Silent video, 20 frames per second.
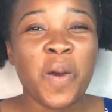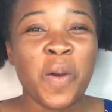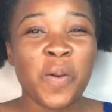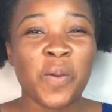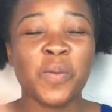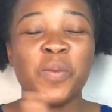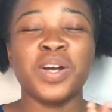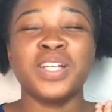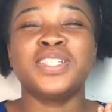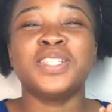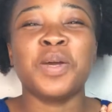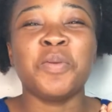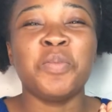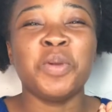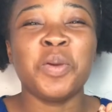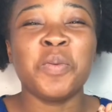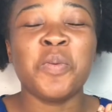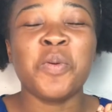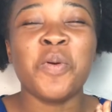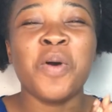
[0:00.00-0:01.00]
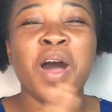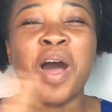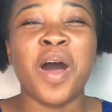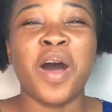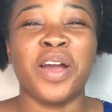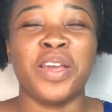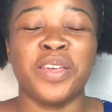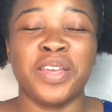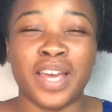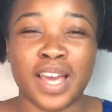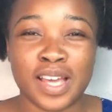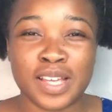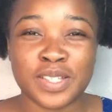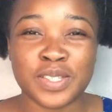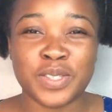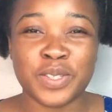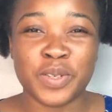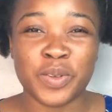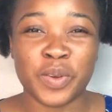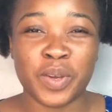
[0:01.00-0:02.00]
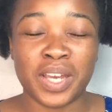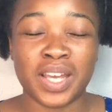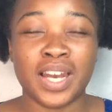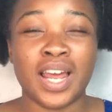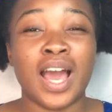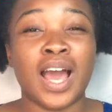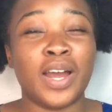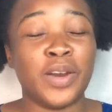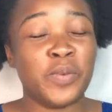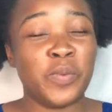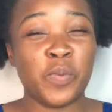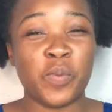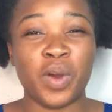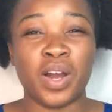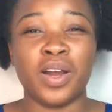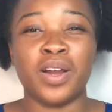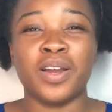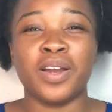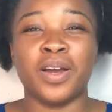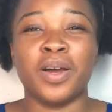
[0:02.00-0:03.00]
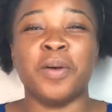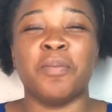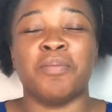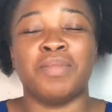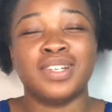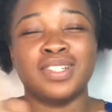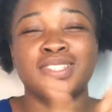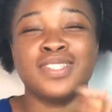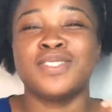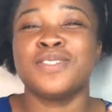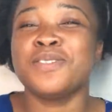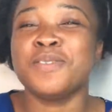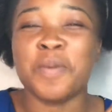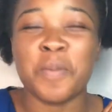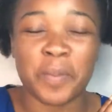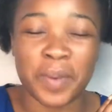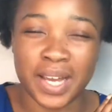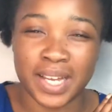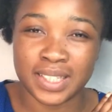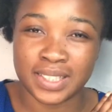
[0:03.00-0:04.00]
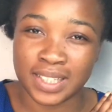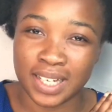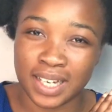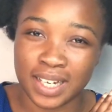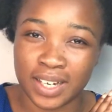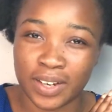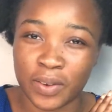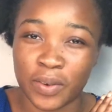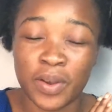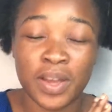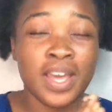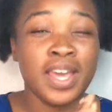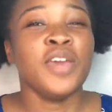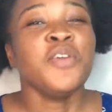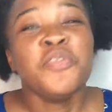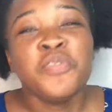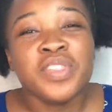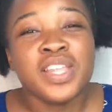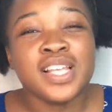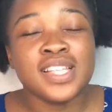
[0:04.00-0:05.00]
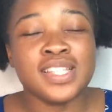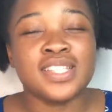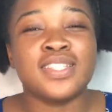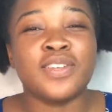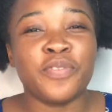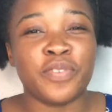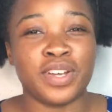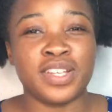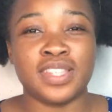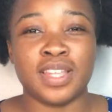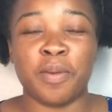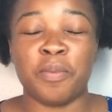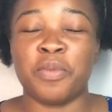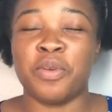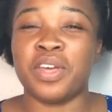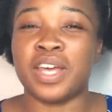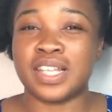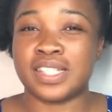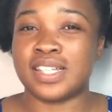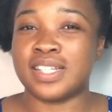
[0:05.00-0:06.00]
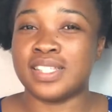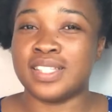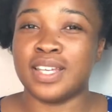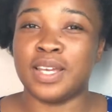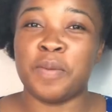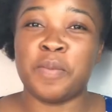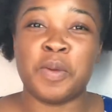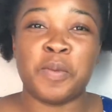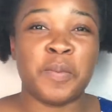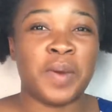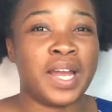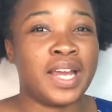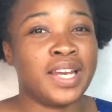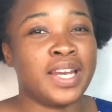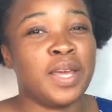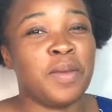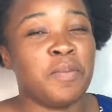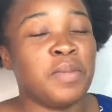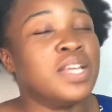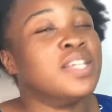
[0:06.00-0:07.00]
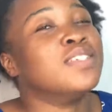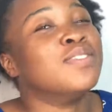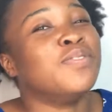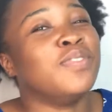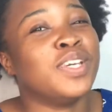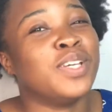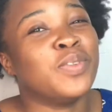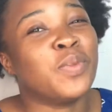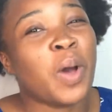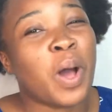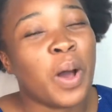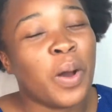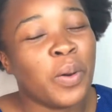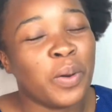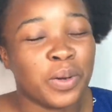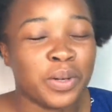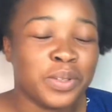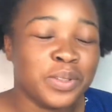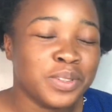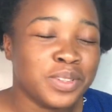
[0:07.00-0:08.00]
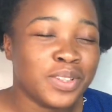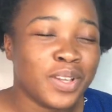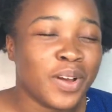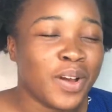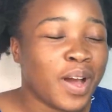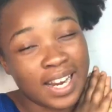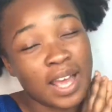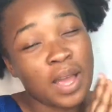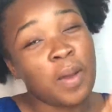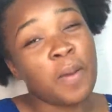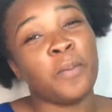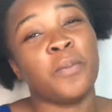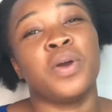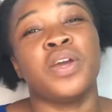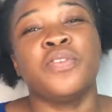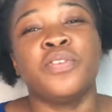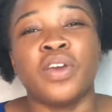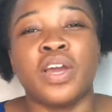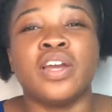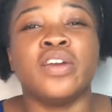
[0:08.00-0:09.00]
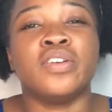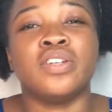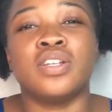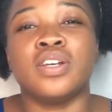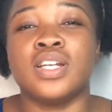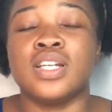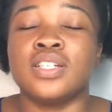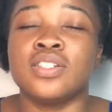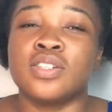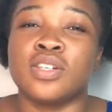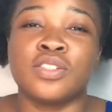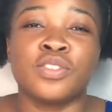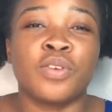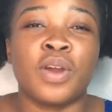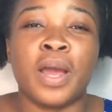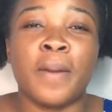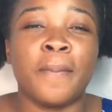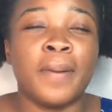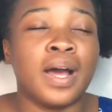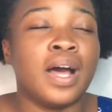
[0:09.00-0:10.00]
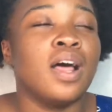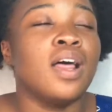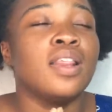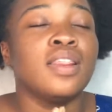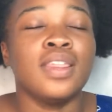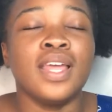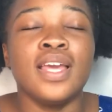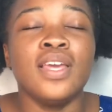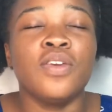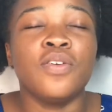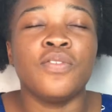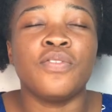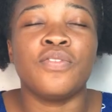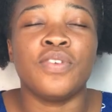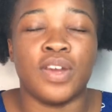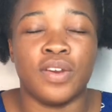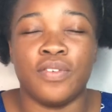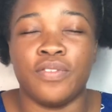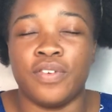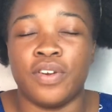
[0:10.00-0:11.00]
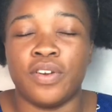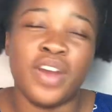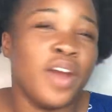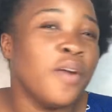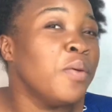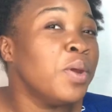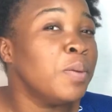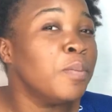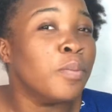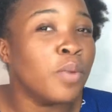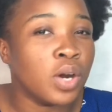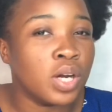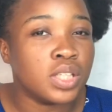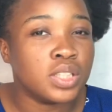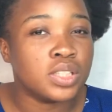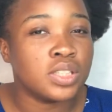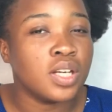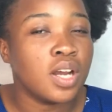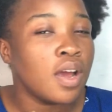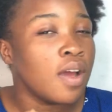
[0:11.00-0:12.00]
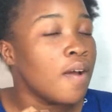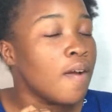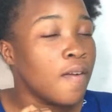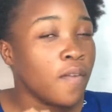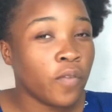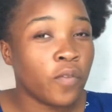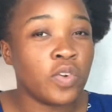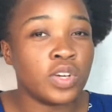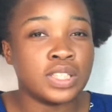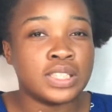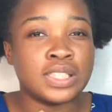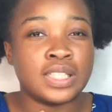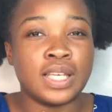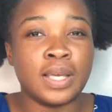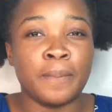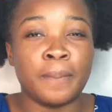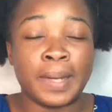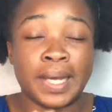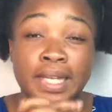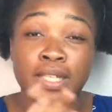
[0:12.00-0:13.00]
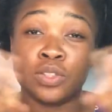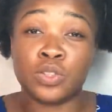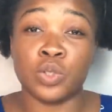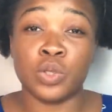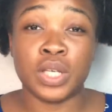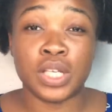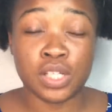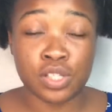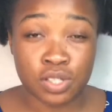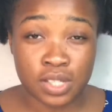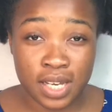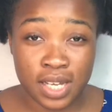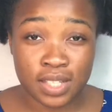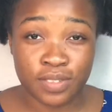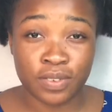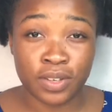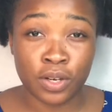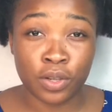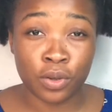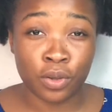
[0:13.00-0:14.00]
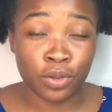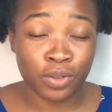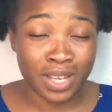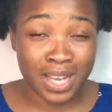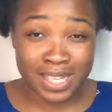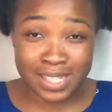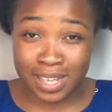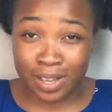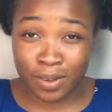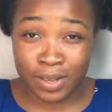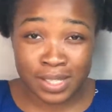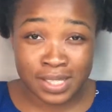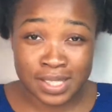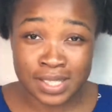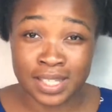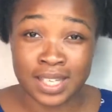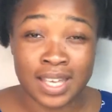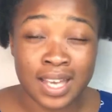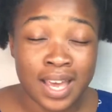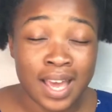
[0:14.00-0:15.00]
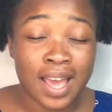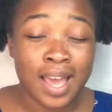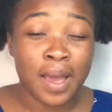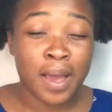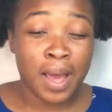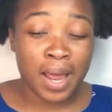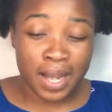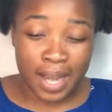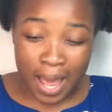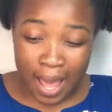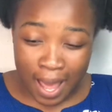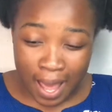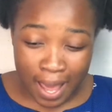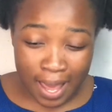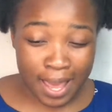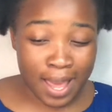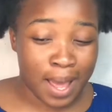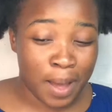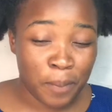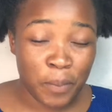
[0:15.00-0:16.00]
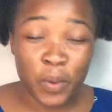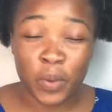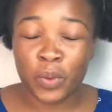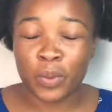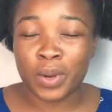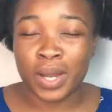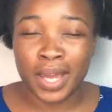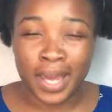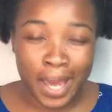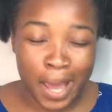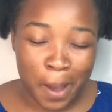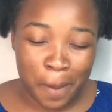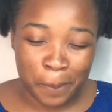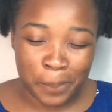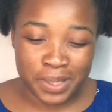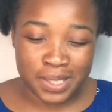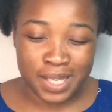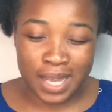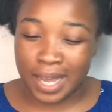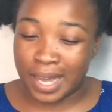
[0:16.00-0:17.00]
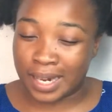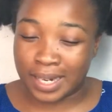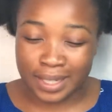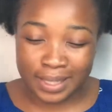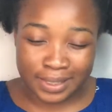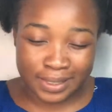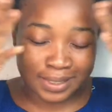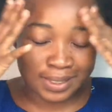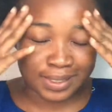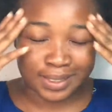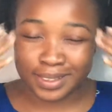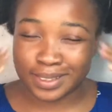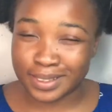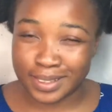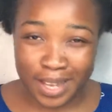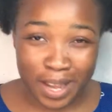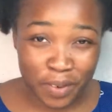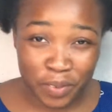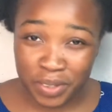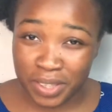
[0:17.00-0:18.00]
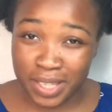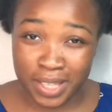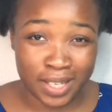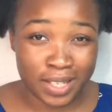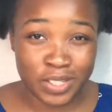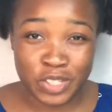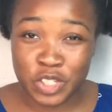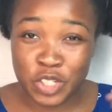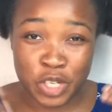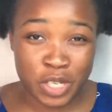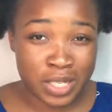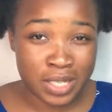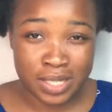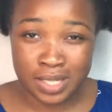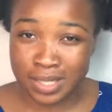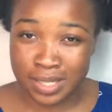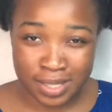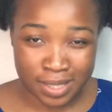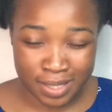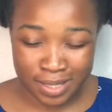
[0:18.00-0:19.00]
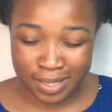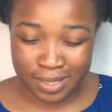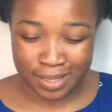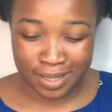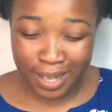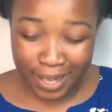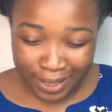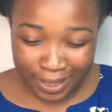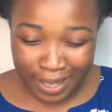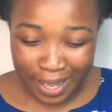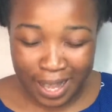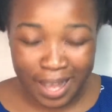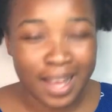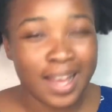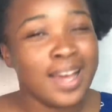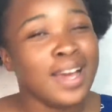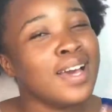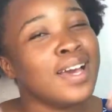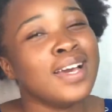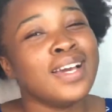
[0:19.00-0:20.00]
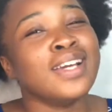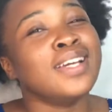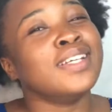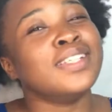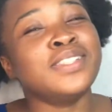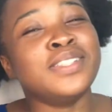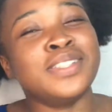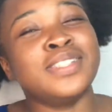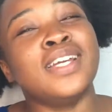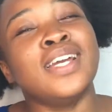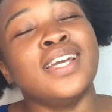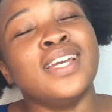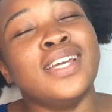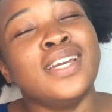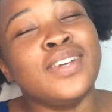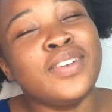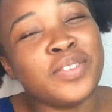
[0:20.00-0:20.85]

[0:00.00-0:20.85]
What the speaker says: What's up, people? How are you guys doing? And welcome to my channel. If this is the first time you guys are seeing me, my name is Victor Oguntan. But if you're a returning subscriber, thank you very much for sticking by. So in today's video, you guys are going to see that I am unkept and everything is just like that. It's to show you